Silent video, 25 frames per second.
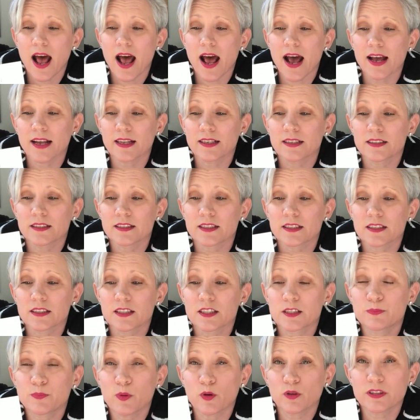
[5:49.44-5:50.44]
and
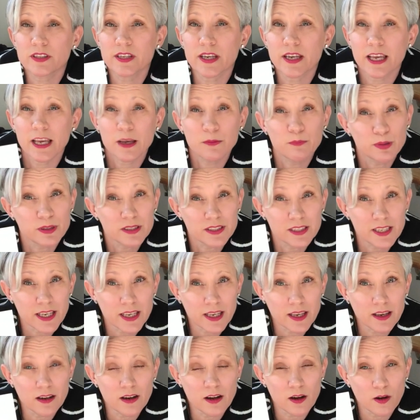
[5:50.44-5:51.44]
spotting in
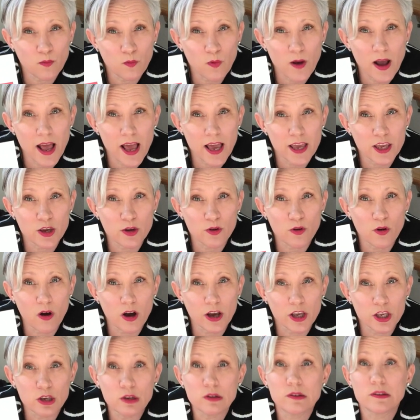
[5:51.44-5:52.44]
particular where you
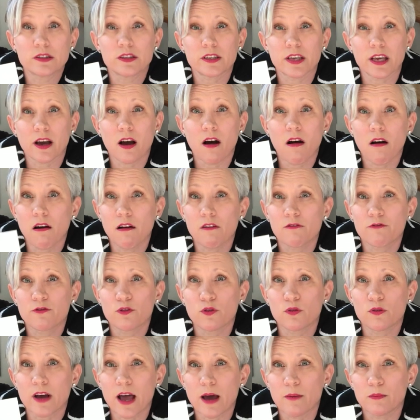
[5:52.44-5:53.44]
are using
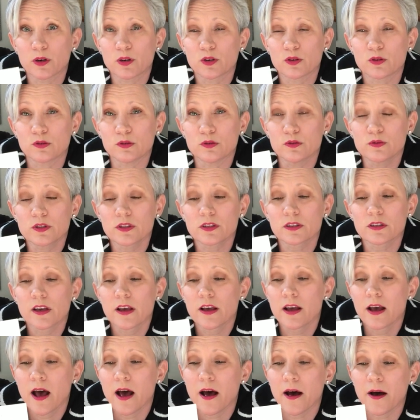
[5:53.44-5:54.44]
harmful chemicals.
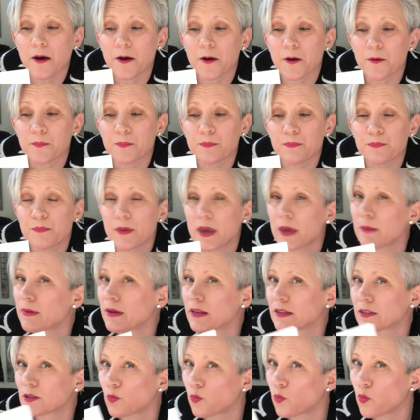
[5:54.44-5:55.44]
Maybe
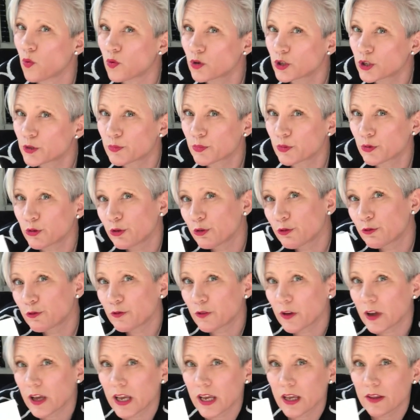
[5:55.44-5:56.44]
it's a
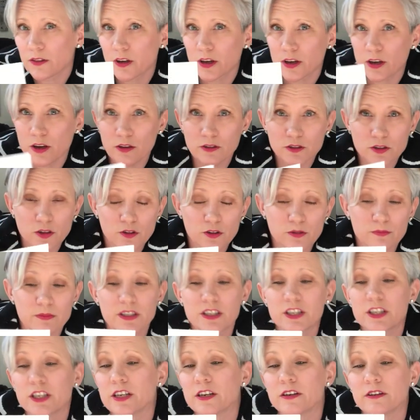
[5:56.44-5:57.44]
waterproofing that goes on the
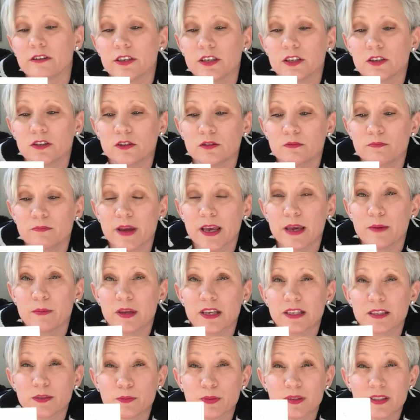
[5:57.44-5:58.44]
material,
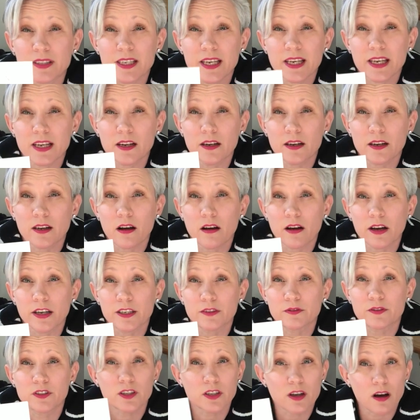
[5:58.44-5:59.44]
maybe it's a particular
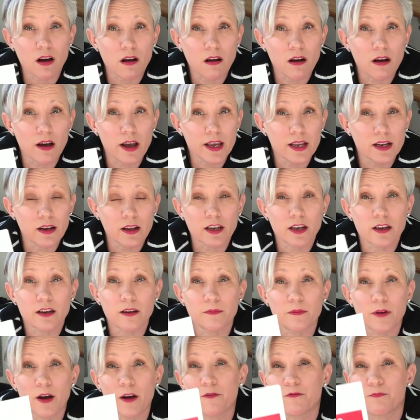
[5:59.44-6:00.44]
kind of dye, like
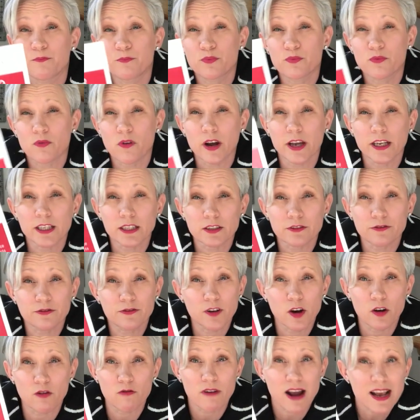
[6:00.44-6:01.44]
a bright
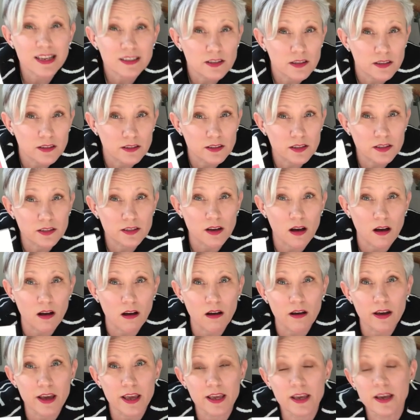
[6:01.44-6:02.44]
fluorescent
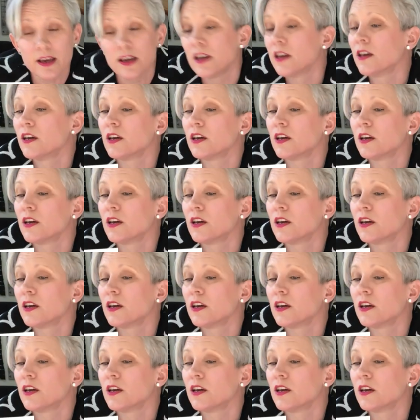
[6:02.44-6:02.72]
dye.